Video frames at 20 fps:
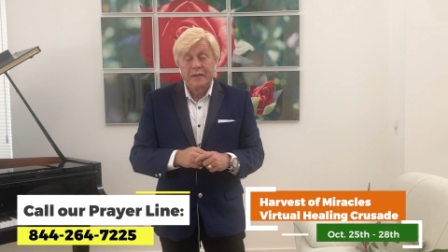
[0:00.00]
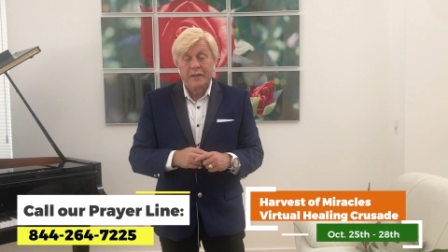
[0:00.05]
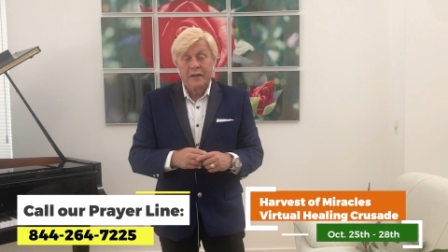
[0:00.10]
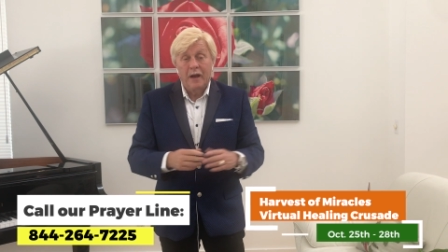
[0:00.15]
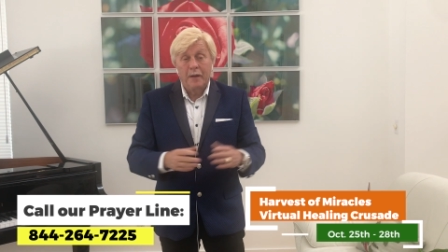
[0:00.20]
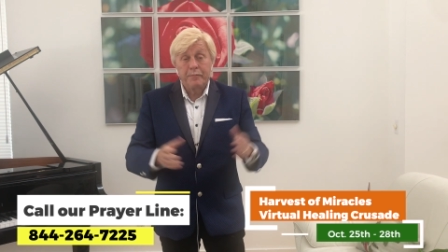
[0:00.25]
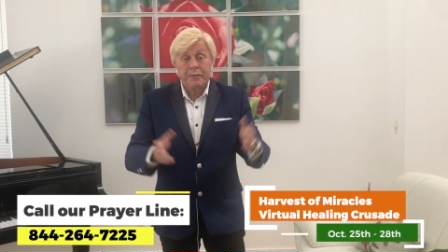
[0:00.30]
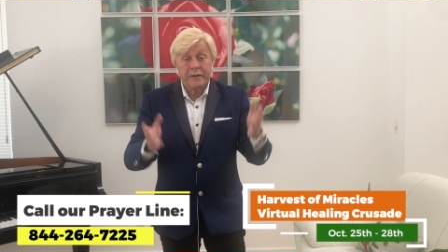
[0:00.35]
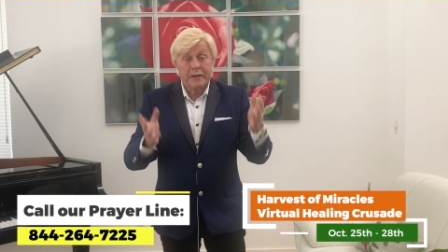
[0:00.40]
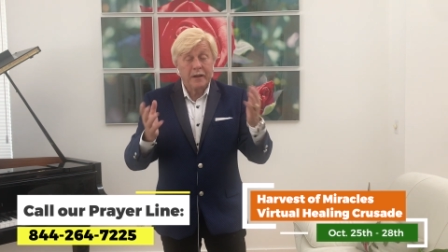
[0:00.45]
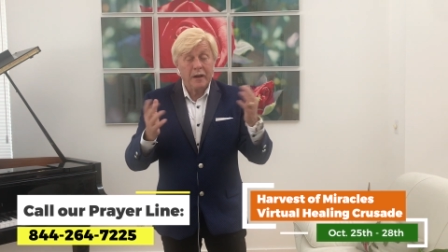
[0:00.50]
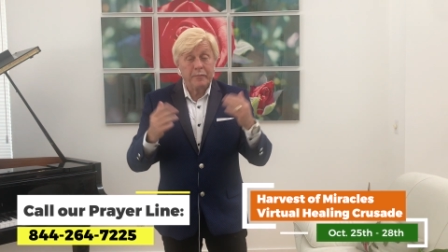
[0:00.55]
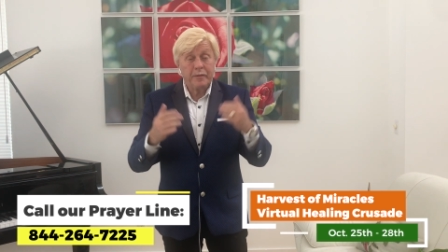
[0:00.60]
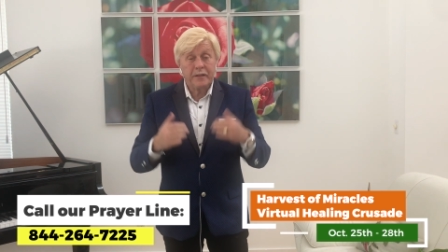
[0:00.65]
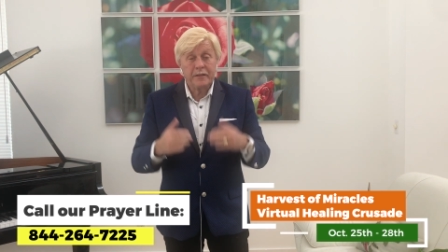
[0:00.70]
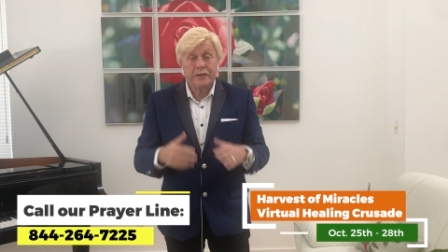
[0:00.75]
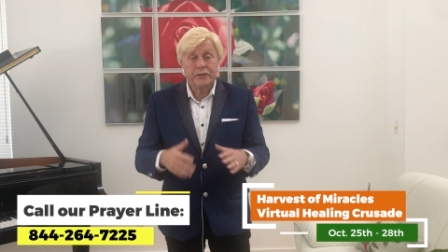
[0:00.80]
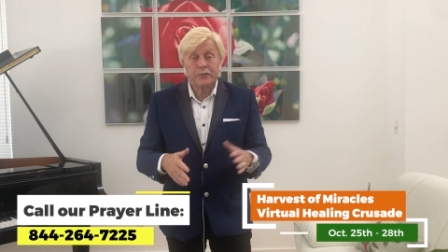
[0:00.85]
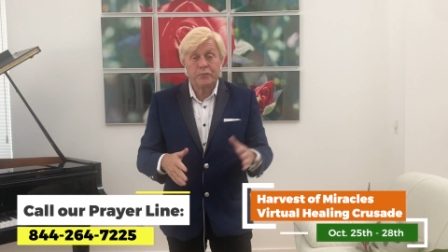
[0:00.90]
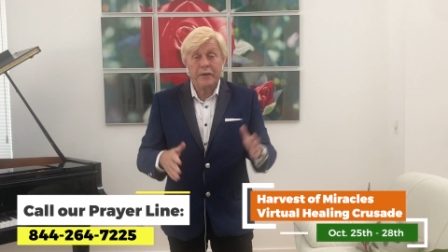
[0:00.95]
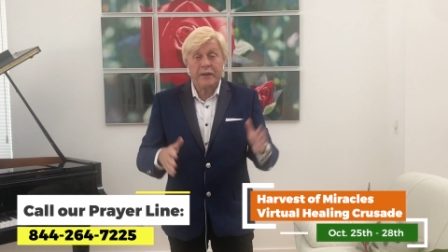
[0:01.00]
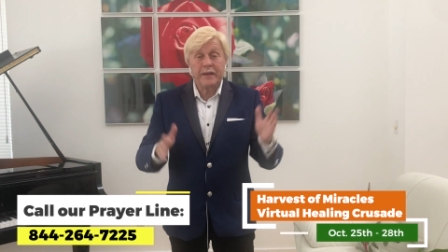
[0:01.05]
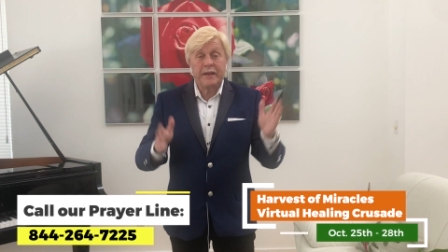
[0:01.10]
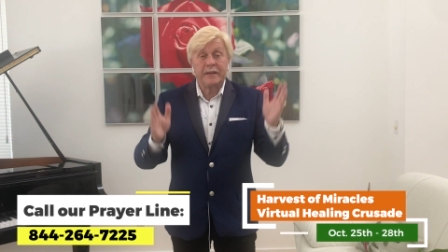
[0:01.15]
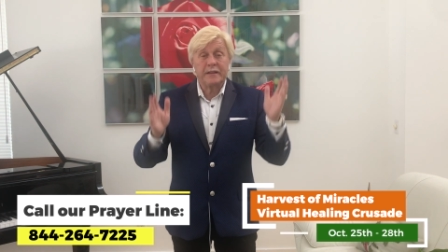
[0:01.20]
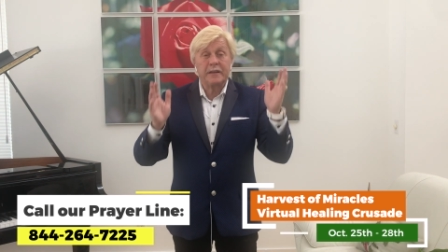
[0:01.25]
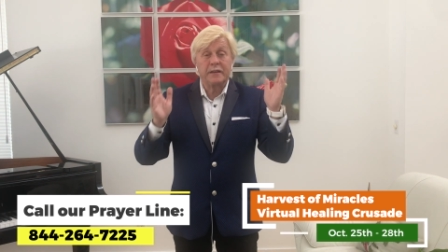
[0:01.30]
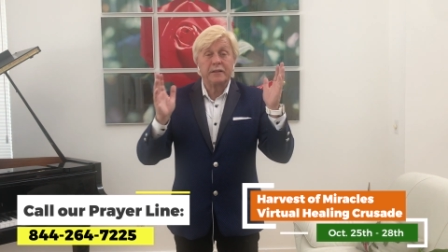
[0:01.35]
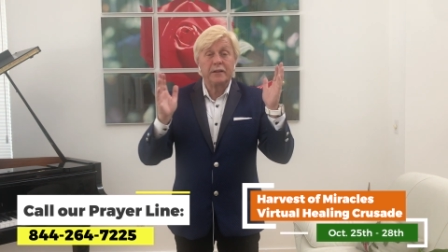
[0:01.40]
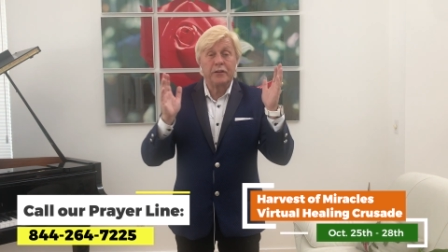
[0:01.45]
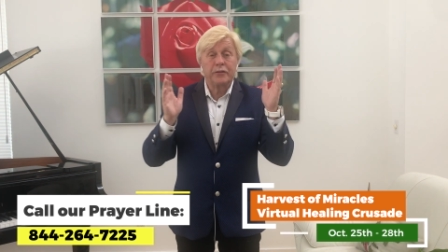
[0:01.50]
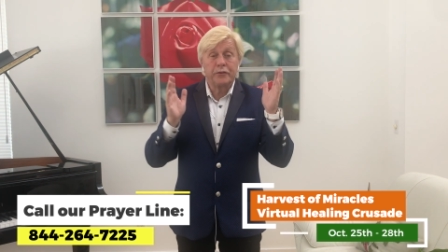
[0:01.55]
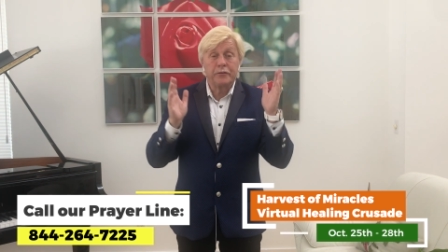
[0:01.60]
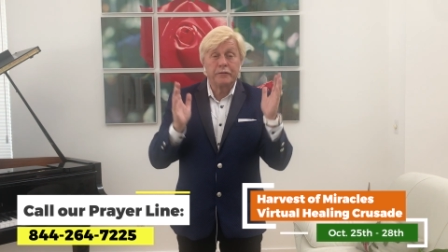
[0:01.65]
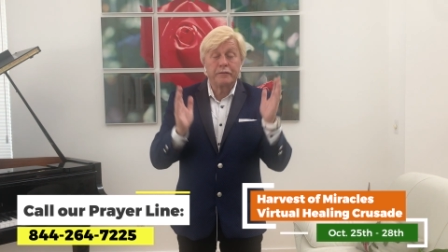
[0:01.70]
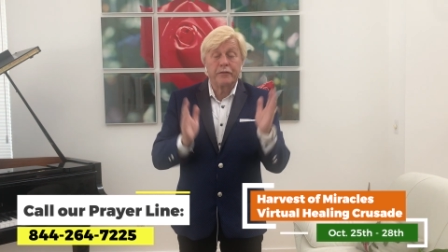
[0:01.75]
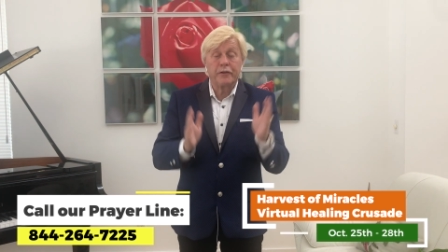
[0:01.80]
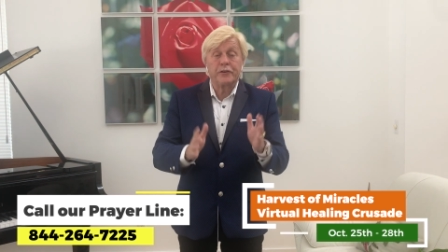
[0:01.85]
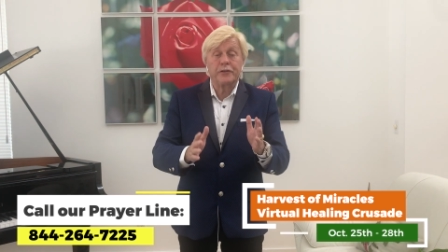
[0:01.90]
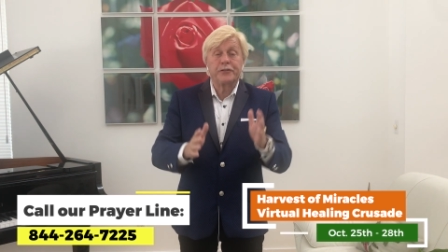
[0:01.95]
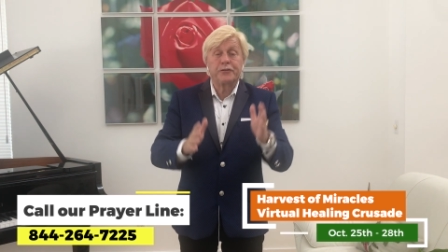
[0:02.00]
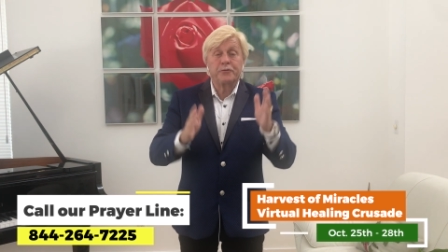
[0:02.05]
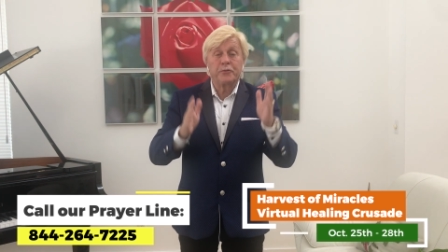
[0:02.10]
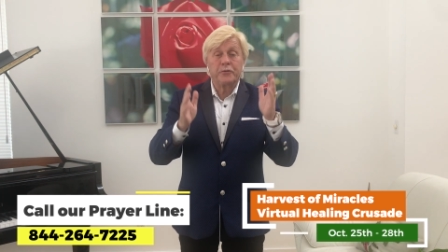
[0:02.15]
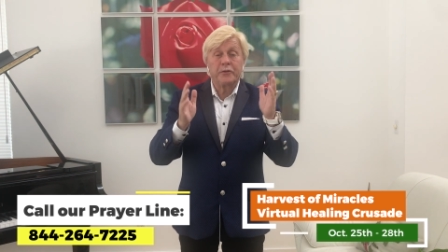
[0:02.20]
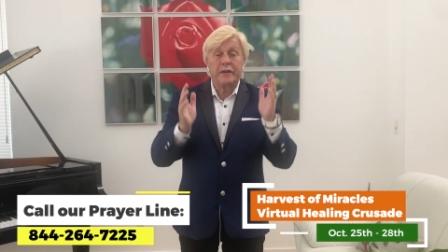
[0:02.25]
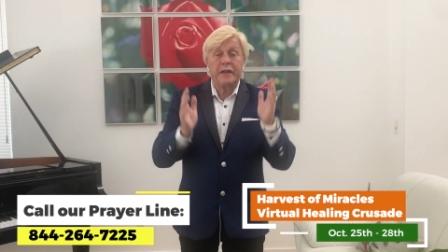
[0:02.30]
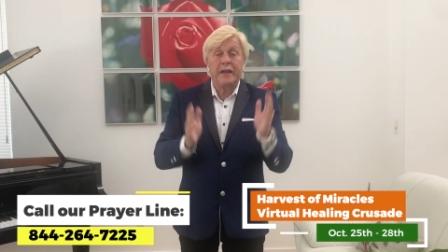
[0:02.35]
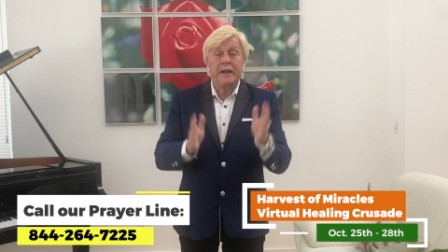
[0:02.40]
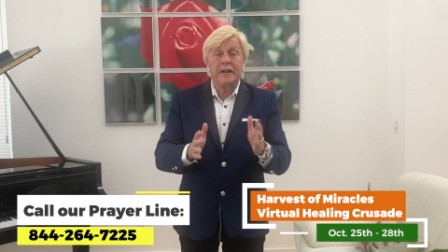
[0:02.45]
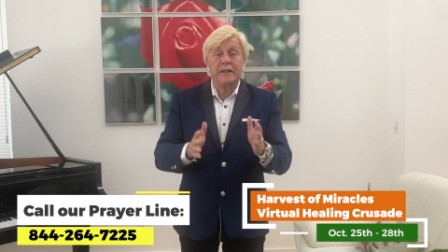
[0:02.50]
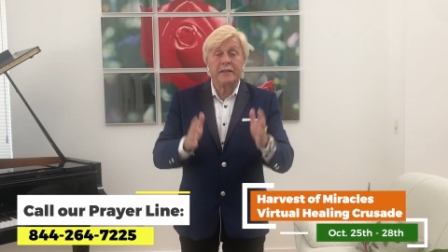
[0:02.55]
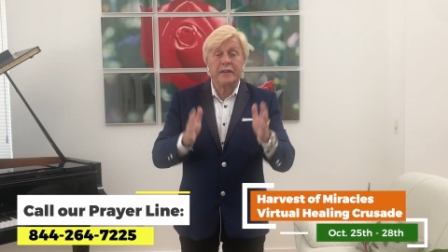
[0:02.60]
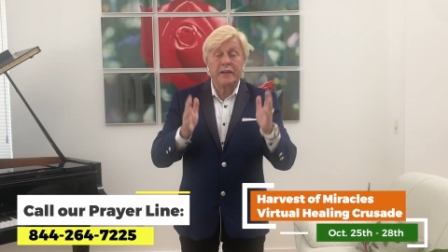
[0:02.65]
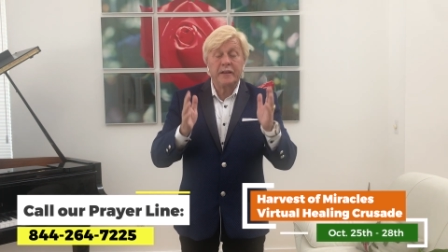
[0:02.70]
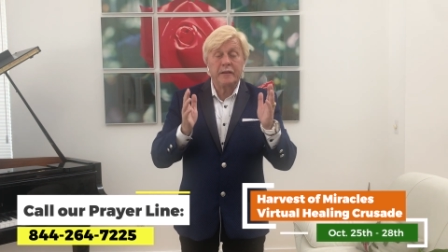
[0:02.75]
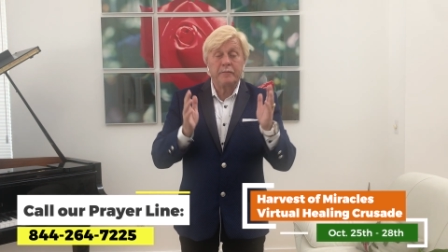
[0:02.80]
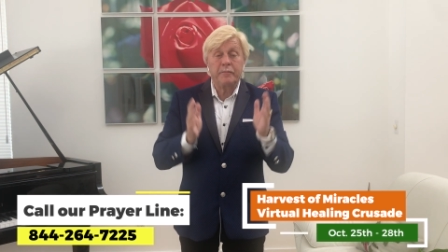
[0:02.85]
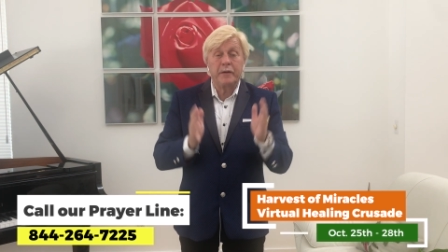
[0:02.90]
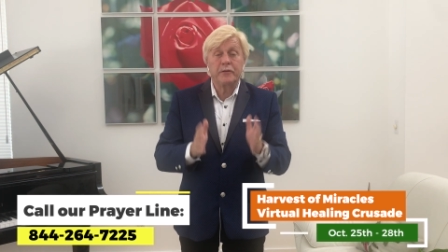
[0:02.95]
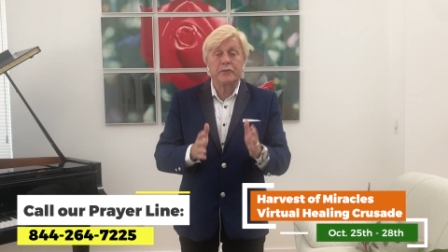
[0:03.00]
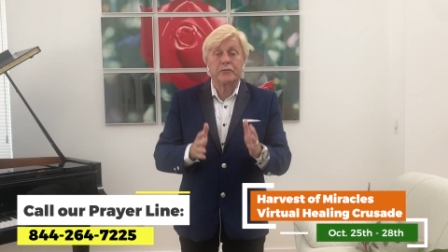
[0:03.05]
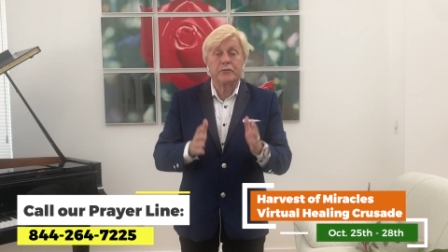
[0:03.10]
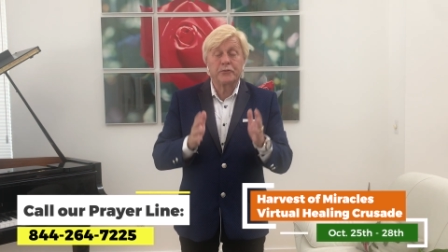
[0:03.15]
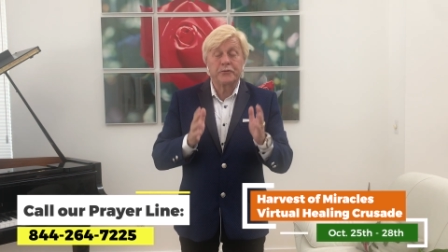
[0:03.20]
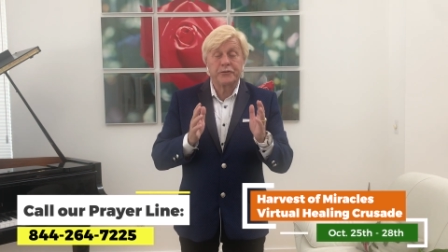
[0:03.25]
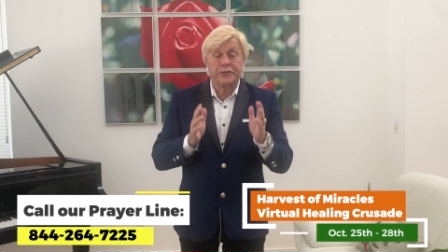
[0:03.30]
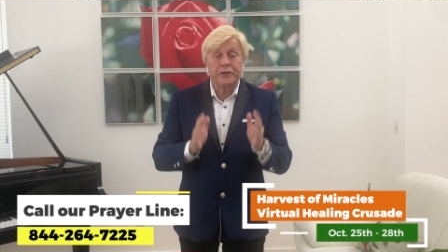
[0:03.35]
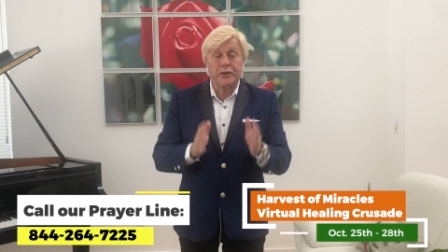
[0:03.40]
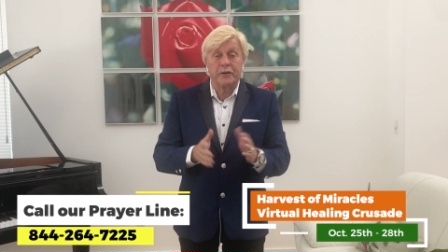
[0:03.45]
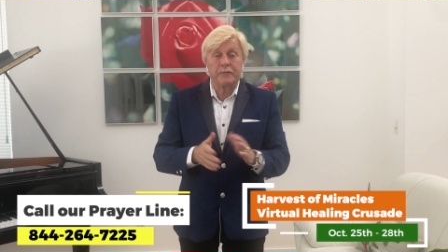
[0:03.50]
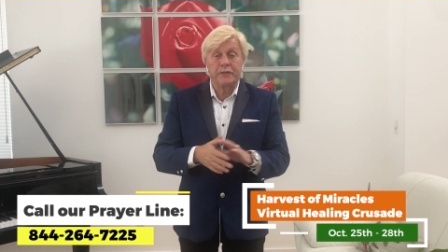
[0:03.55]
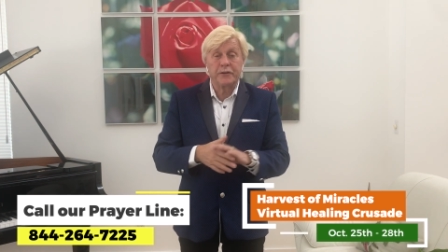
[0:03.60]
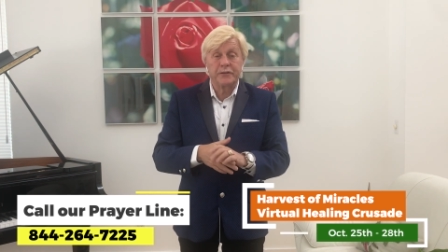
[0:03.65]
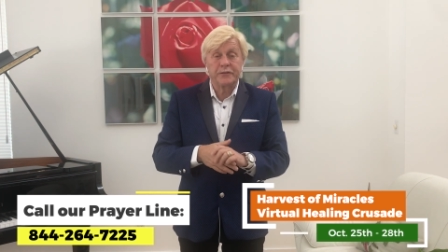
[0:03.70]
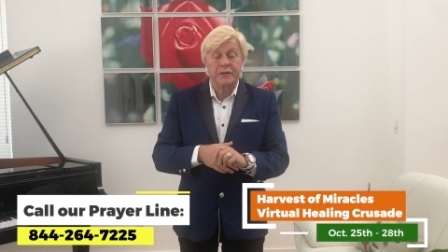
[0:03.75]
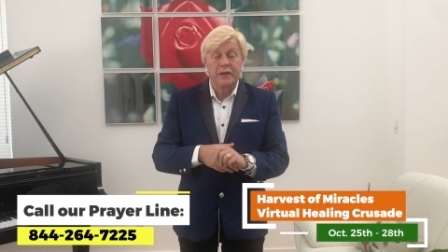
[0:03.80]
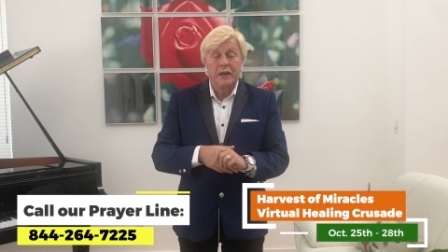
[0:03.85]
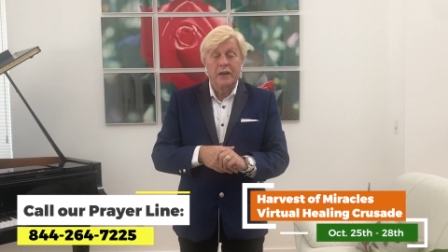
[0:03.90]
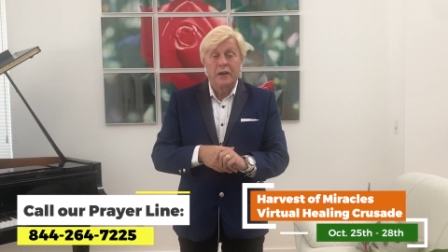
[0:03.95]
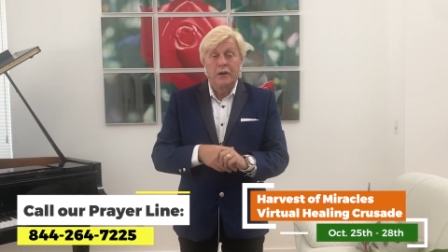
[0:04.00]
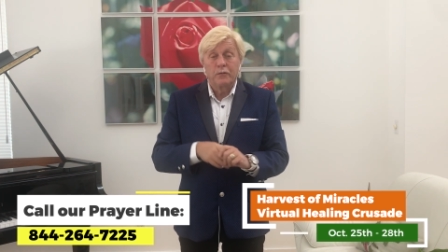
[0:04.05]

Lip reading: Up and coming this weekend, another virtual healing miracle service.